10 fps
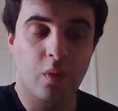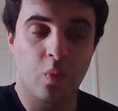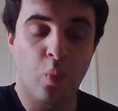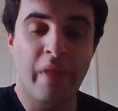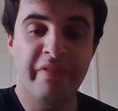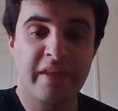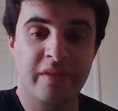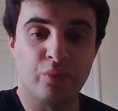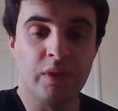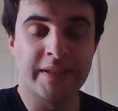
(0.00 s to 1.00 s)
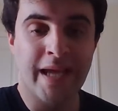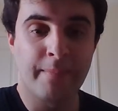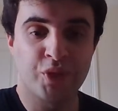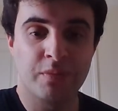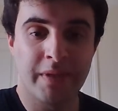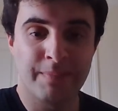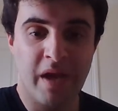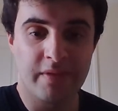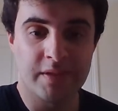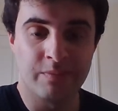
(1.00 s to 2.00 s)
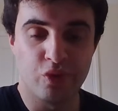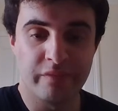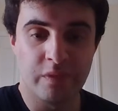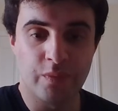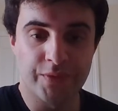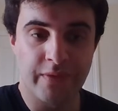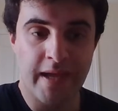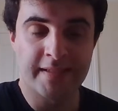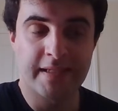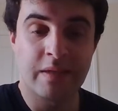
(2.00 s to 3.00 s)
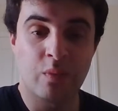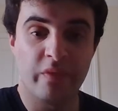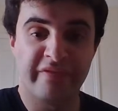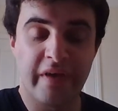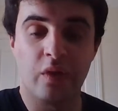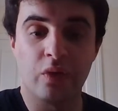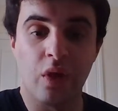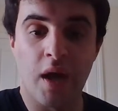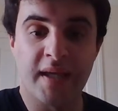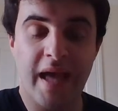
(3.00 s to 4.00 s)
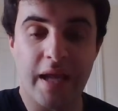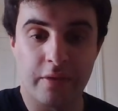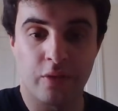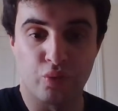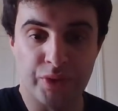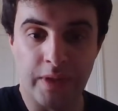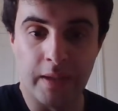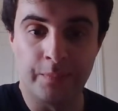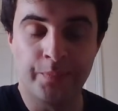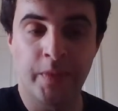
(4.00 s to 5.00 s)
One thing that really captured me about this movie was that it felt like a thriller.